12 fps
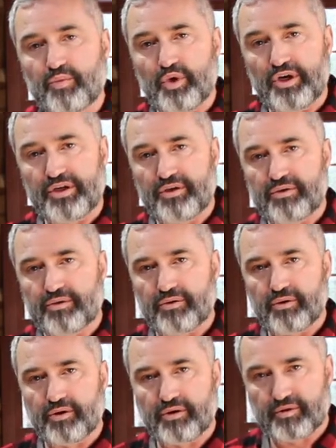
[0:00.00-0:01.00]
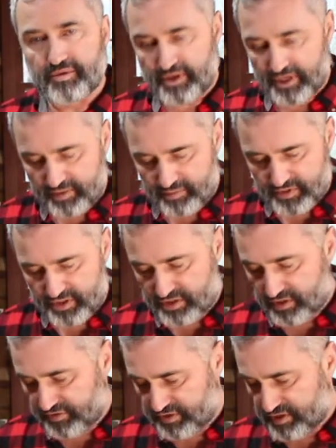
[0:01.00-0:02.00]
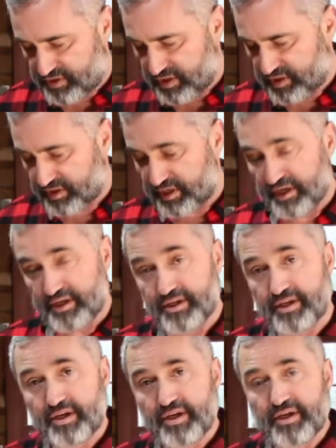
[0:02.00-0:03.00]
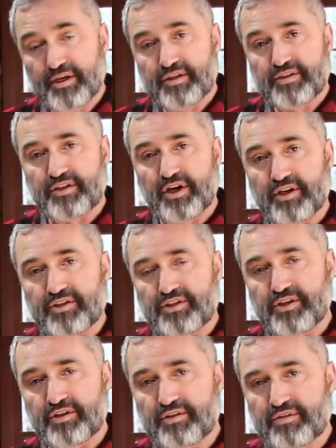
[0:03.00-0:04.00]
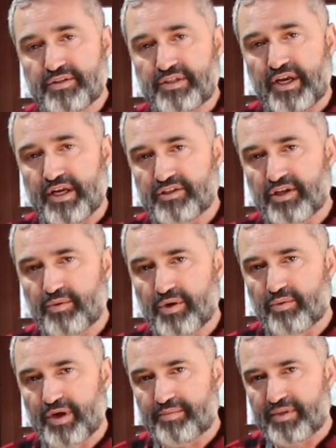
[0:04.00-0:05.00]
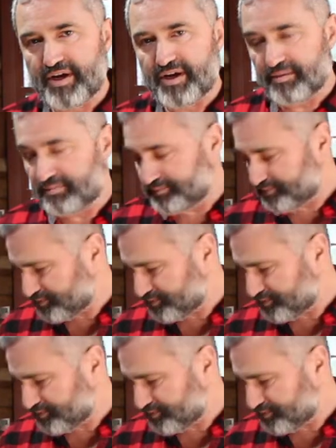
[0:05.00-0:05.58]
wood or surfaces, it can start to stain. So you want to wipe that up.